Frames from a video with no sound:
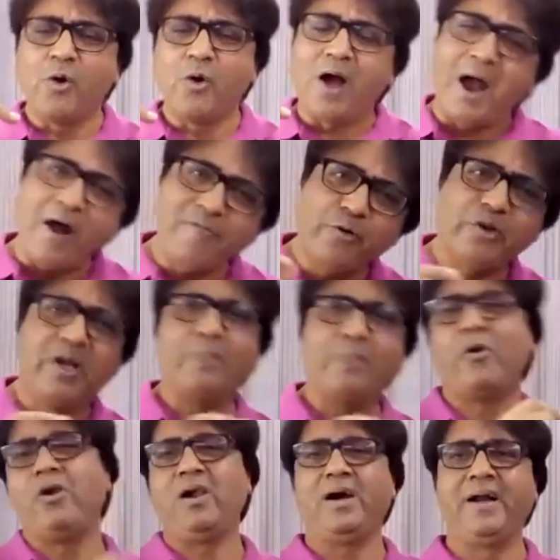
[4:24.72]
you have to
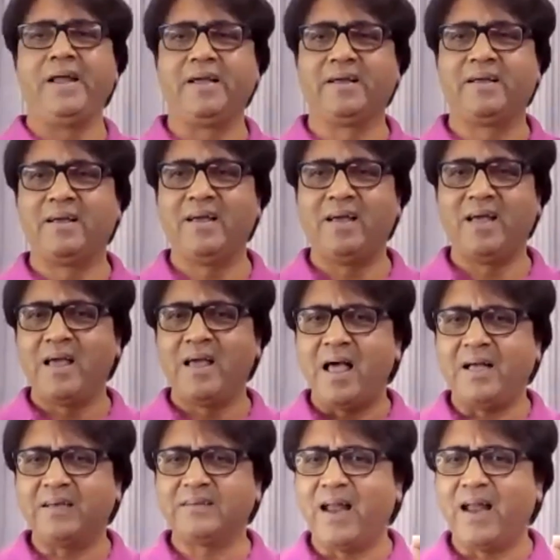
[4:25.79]
keep on learning
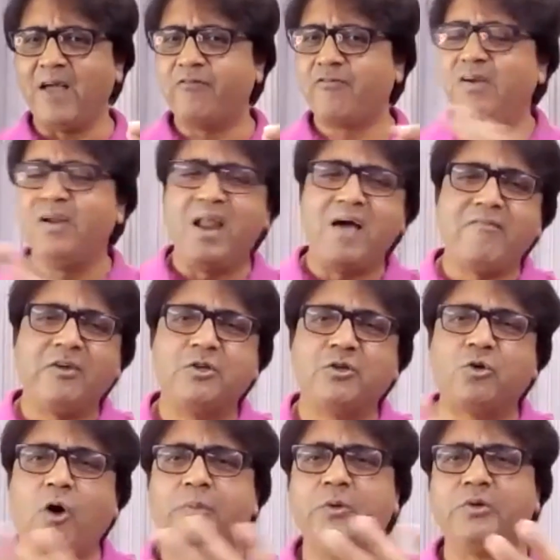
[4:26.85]
as life will never
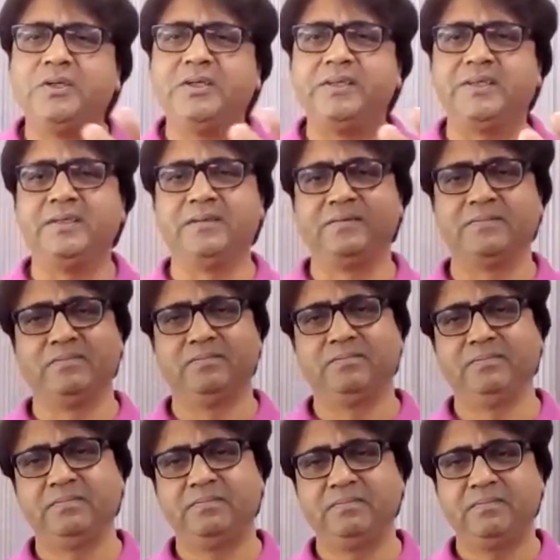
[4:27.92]
stop you teaching.
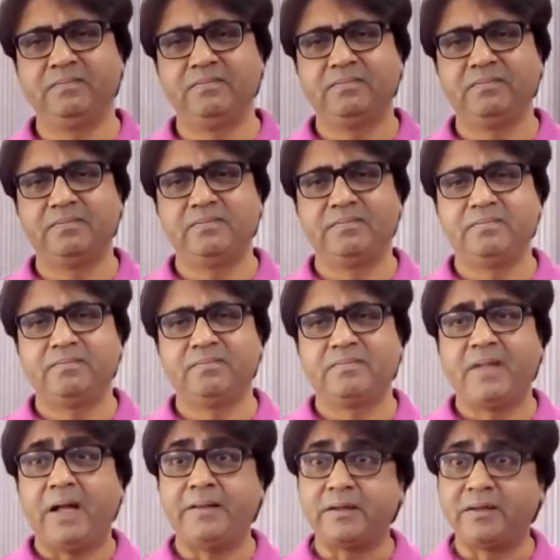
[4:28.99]

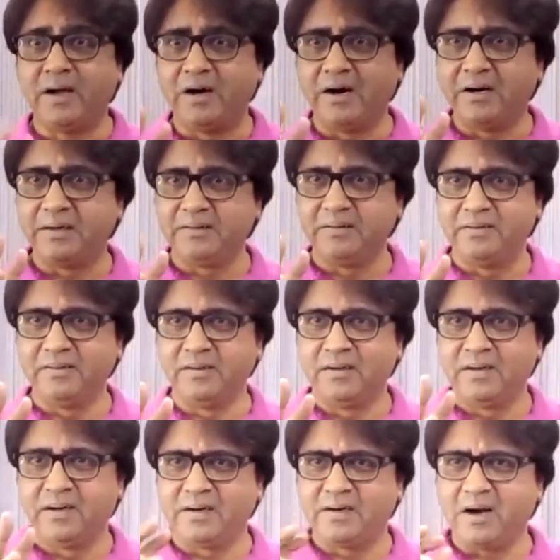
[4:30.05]
And the
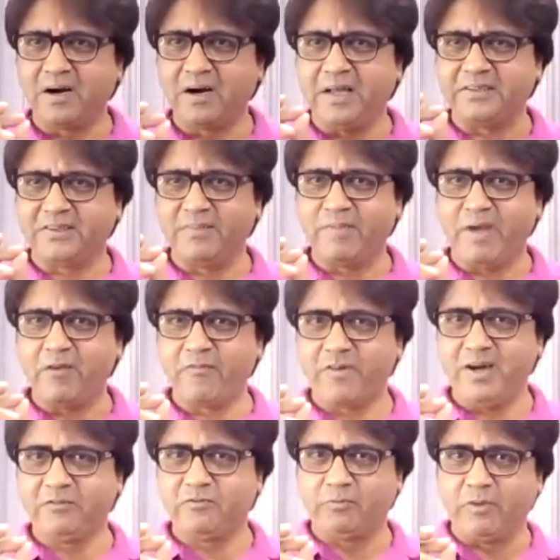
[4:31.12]
third lesson, my
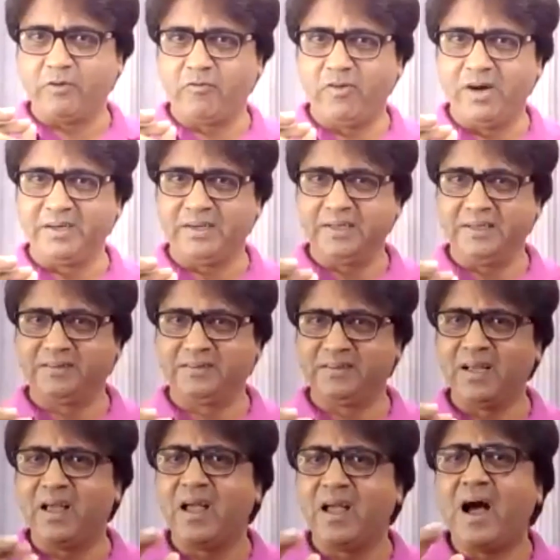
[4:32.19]
friend, from the flirt
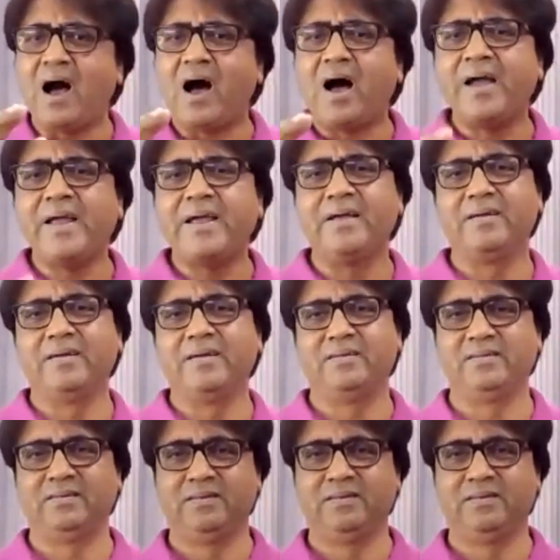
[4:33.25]
is I,